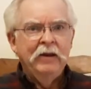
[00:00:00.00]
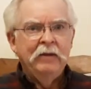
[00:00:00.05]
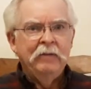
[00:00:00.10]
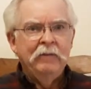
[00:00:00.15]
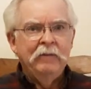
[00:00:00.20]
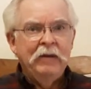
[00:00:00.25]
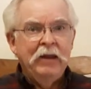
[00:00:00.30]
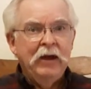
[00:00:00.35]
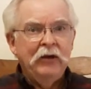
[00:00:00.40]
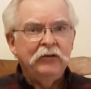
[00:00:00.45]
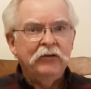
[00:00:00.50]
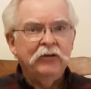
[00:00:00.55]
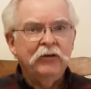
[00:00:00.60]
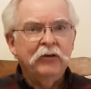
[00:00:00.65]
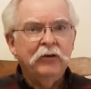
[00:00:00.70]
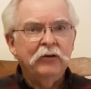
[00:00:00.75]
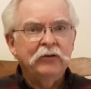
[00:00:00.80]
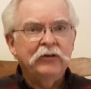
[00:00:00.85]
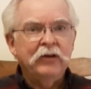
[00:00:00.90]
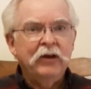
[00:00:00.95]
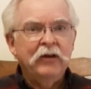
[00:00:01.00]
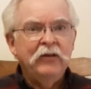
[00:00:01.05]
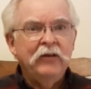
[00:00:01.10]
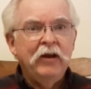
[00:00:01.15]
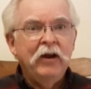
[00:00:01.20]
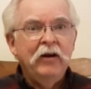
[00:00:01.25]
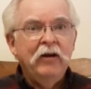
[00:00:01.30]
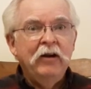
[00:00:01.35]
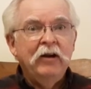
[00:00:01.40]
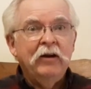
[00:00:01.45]
Nelson goes in
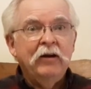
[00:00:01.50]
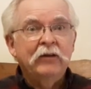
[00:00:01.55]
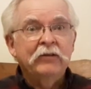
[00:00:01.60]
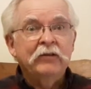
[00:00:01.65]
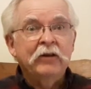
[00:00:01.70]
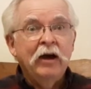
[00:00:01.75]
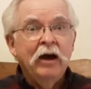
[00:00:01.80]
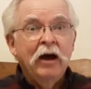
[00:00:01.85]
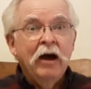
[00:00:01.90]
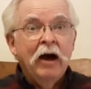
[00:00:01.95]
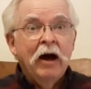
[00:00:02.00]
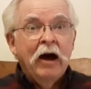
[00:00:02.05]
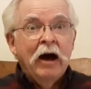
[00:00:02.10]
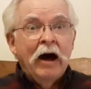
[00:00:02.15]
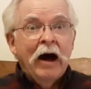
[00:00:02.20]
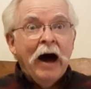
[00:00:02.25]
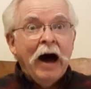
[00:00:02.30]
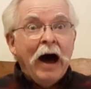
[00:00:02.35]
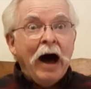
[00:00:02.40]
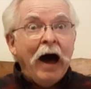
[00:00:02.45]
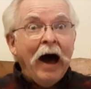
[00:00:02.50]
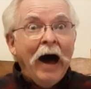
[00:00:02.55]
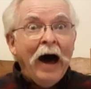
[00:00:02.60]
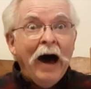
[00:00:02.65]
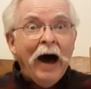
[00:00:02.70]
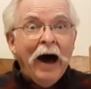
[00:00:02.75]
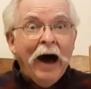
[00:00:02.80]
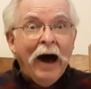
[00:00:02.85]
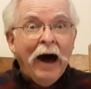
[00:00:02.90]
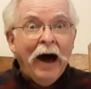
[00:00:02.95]
there and he goes,
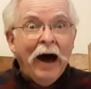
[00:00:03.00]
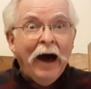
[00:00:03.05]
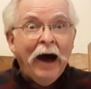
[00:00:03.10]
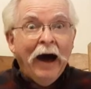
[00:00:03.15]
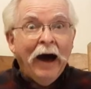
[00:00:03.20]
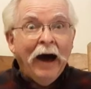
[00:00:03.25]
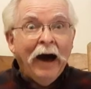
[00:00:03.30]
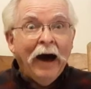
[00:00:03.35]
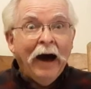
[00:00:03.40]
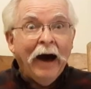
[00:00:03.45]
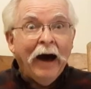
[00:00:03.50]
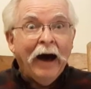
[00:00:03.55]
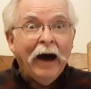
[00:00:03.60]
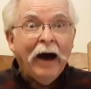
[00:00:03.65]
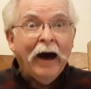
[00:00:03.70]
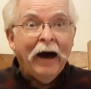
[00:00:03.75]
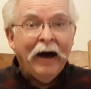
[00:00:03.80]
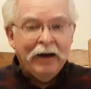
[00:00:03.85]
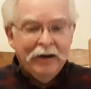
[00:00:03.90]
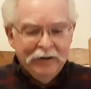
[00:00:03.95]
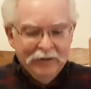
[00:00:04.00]
ah!